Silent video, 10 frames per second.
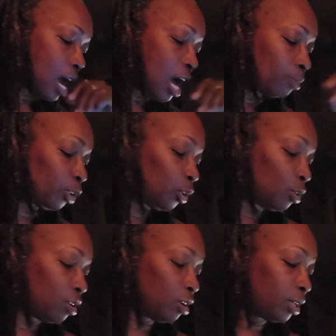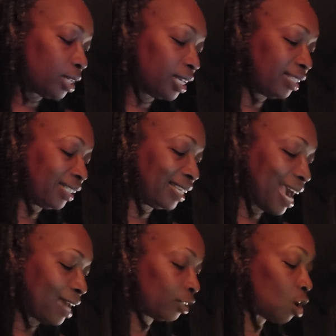I'm sure it's
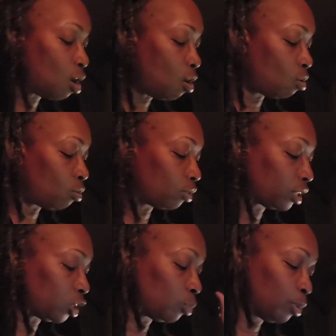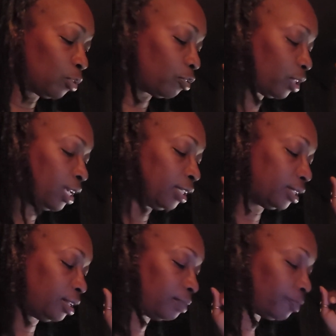got such beautiful things
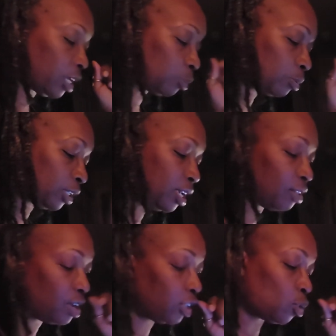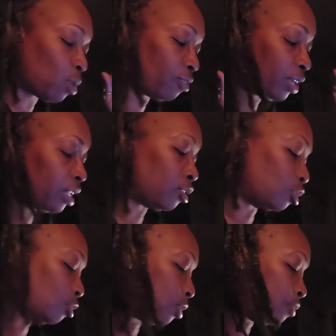in it. Let's pretend there's a way of getting
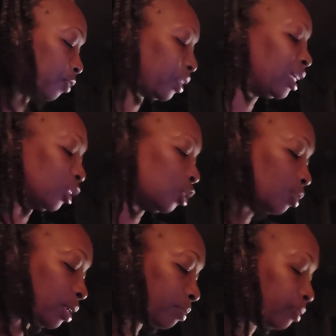through into it.